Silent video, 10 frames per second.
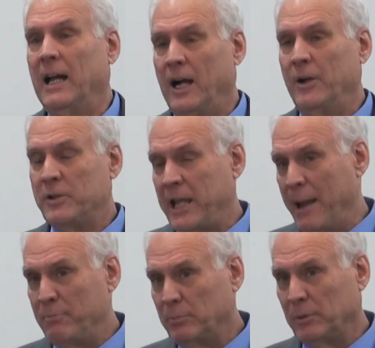are you
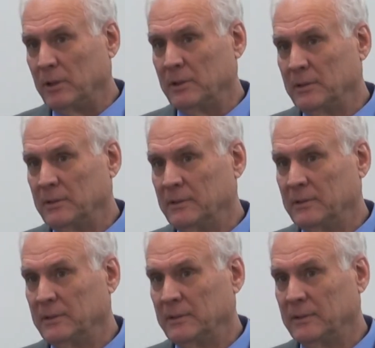capable
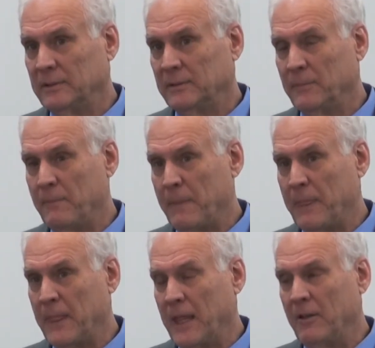
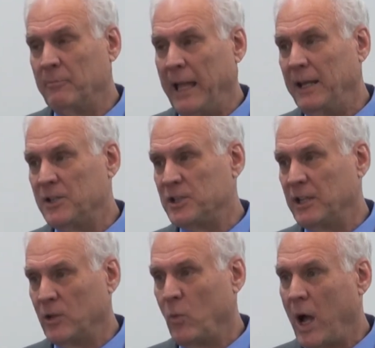of managing
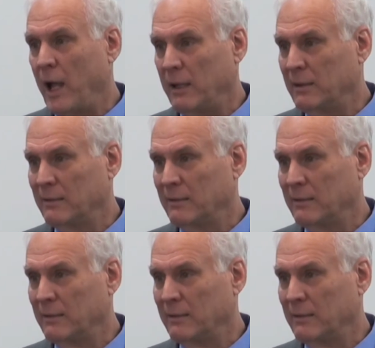the why?